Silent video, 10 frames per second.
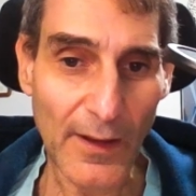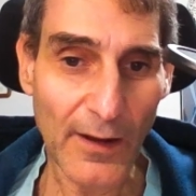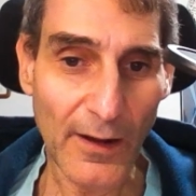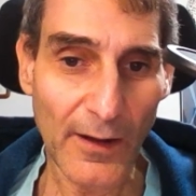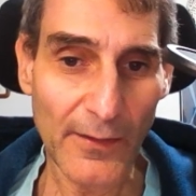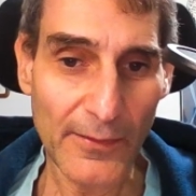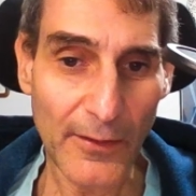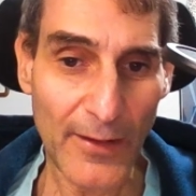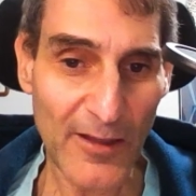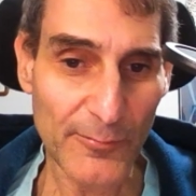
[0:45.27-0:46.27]
Uh,
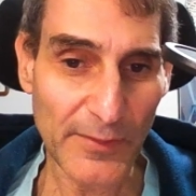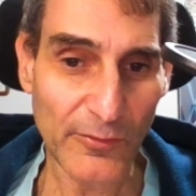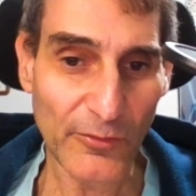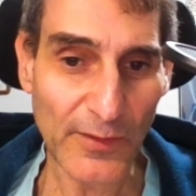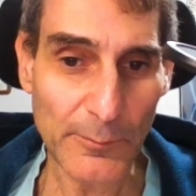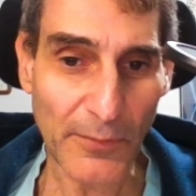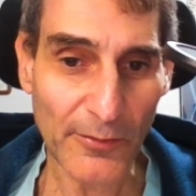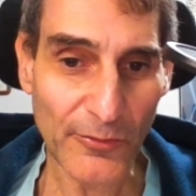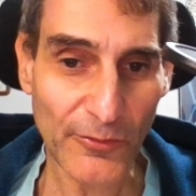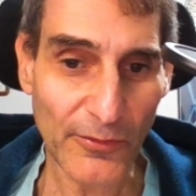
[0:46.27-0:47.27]
there have been steam
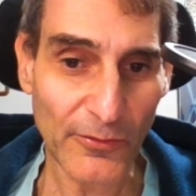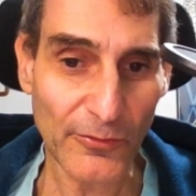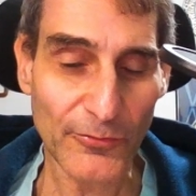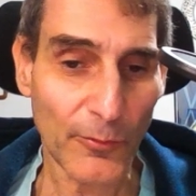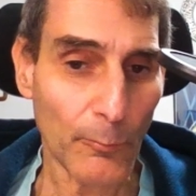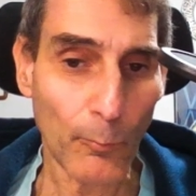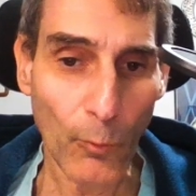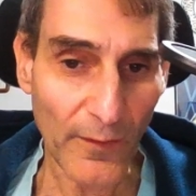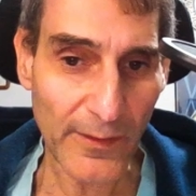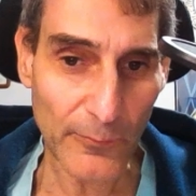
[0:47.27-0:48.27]
buses for
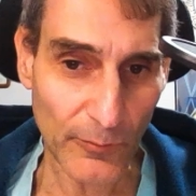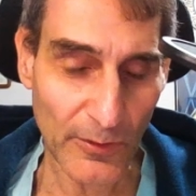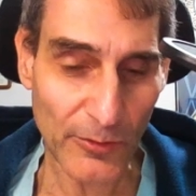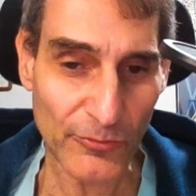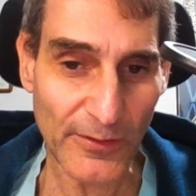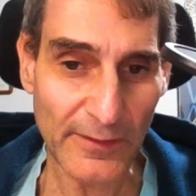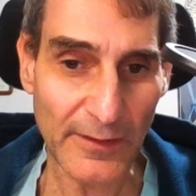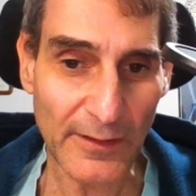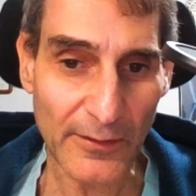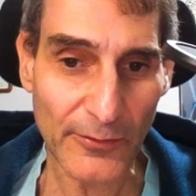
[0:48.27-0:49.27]
more than one hundred
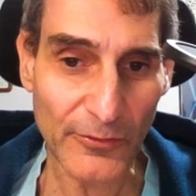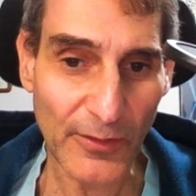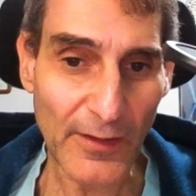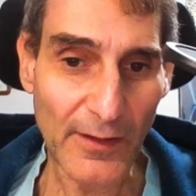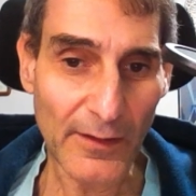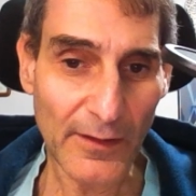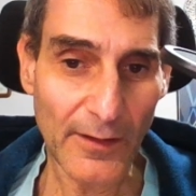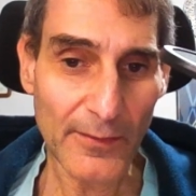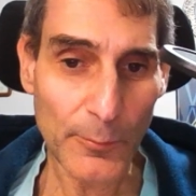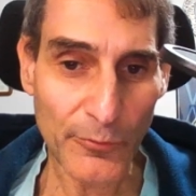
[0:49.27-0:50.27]
years. Uh,
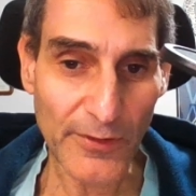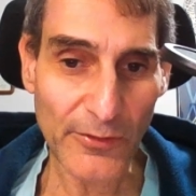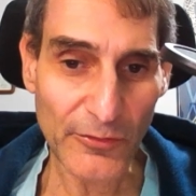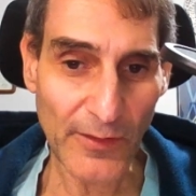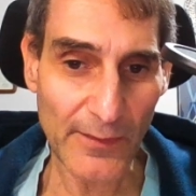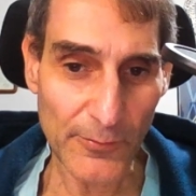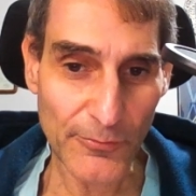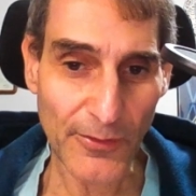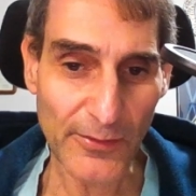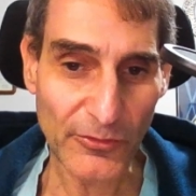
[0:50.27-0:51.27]
the British and the
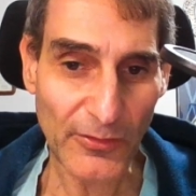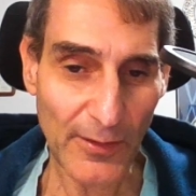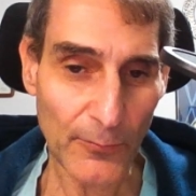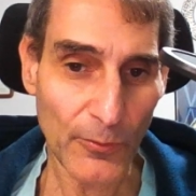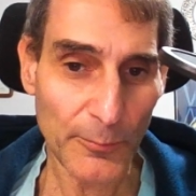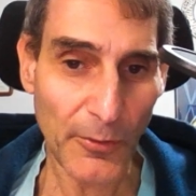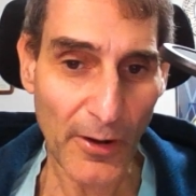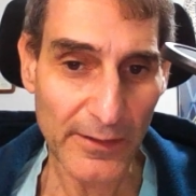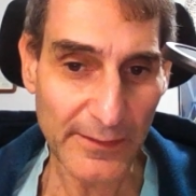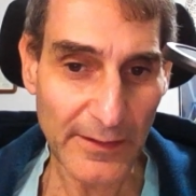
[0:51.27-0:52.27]
French were
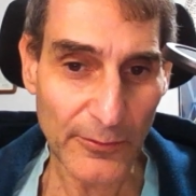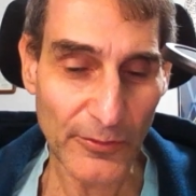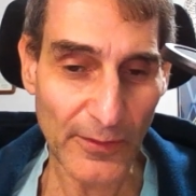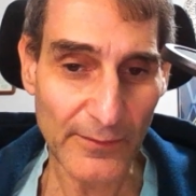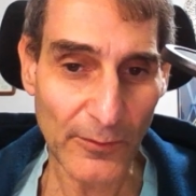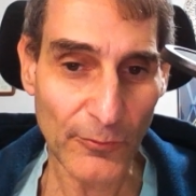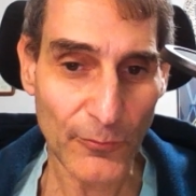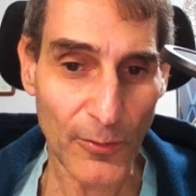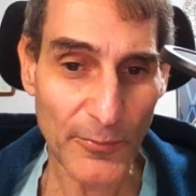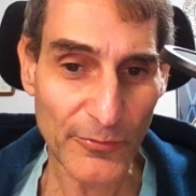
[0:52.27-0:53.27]
pioneers in this
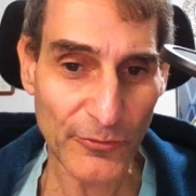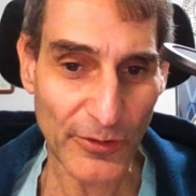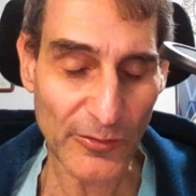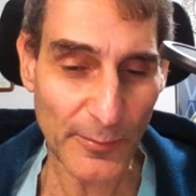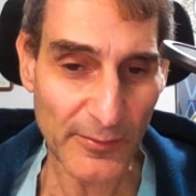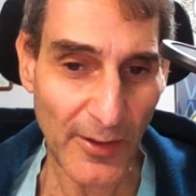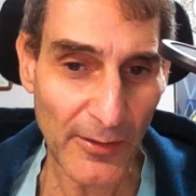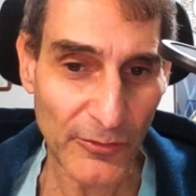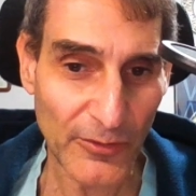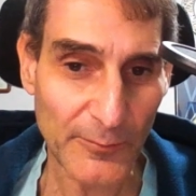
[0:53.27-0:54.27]
form of
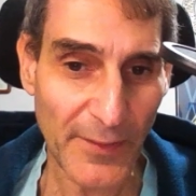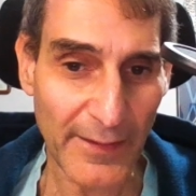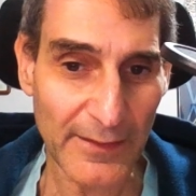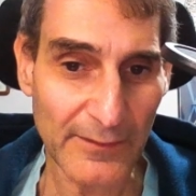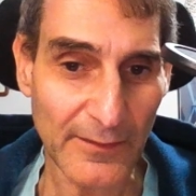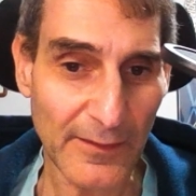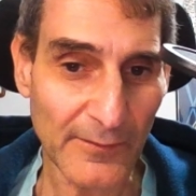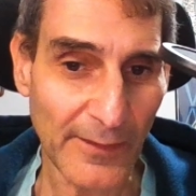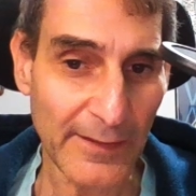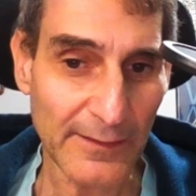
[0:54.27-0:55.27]
transportation back in the
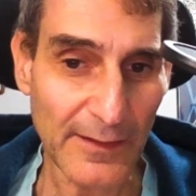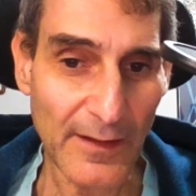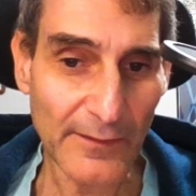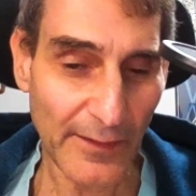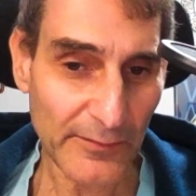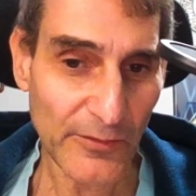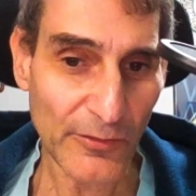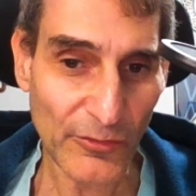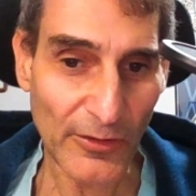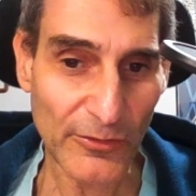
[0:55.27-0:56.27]
late
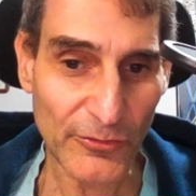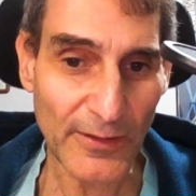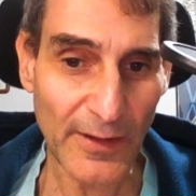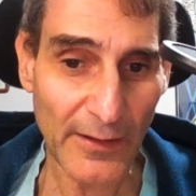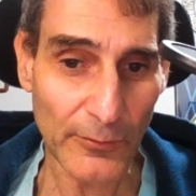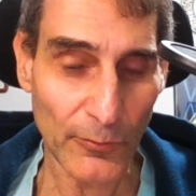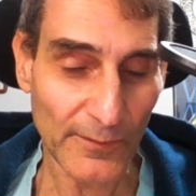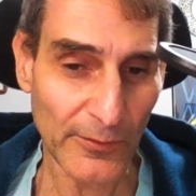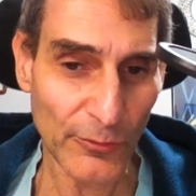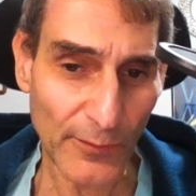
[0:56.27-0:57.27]
nineteenth century and
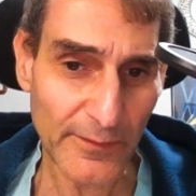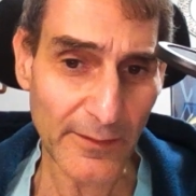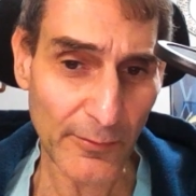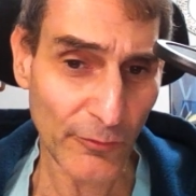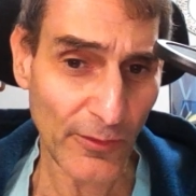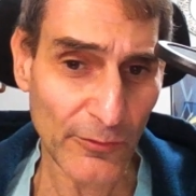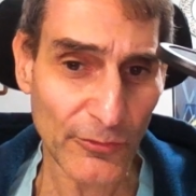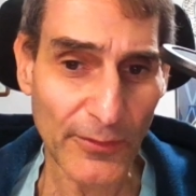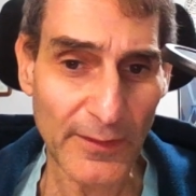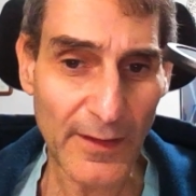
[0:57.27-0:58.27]
early twentieth
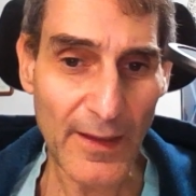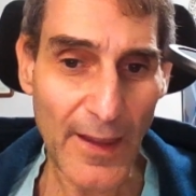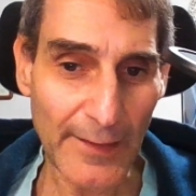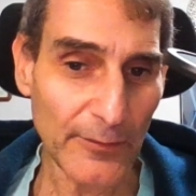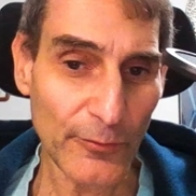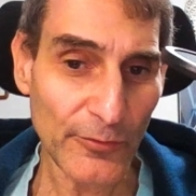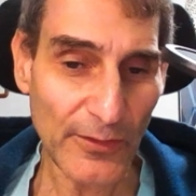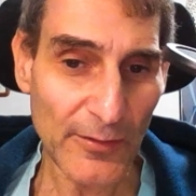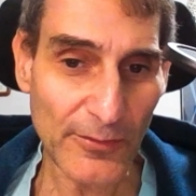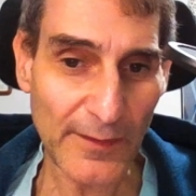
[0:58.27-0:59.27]
century. And there was
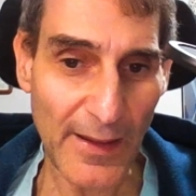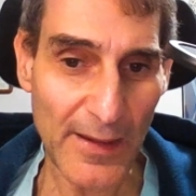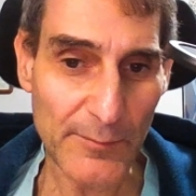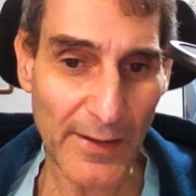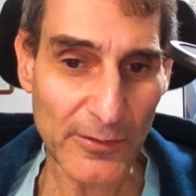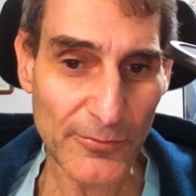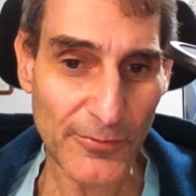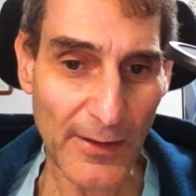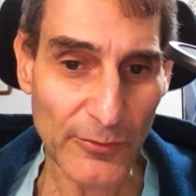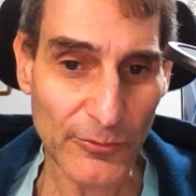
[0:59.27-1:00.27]
even a
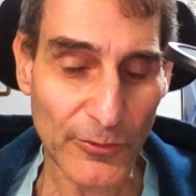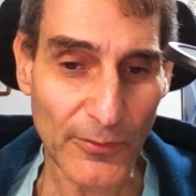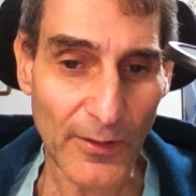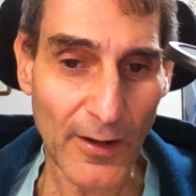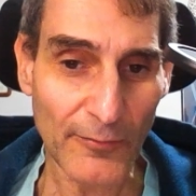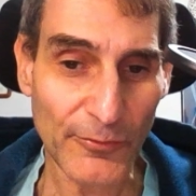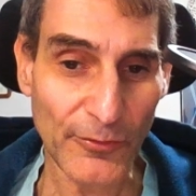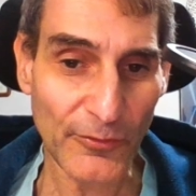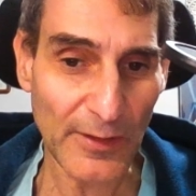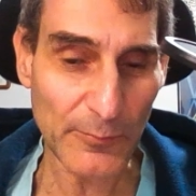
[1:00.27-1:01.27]
manufacturer of
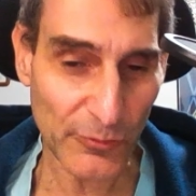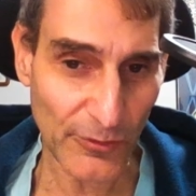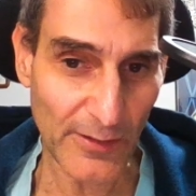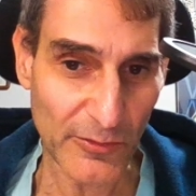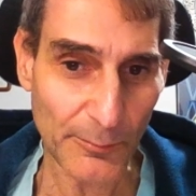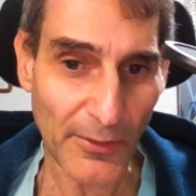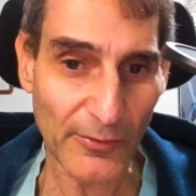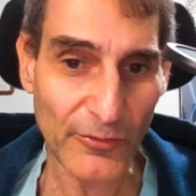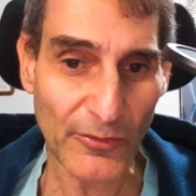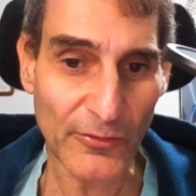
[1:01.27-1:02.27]
steam transit
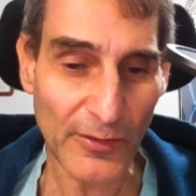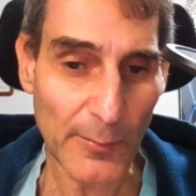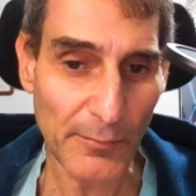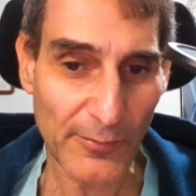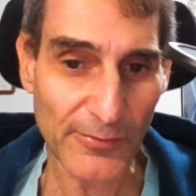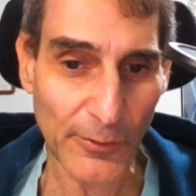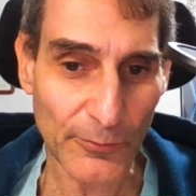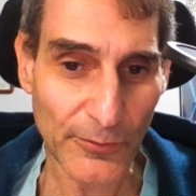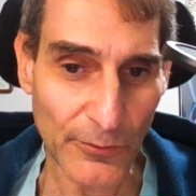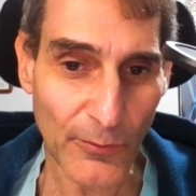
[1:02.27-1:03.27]
buses in Buffalo,
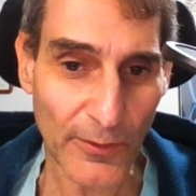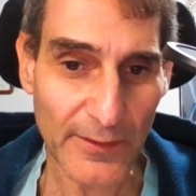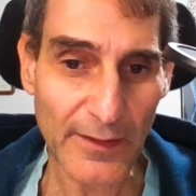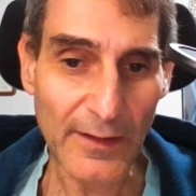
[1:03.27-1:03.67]
New York,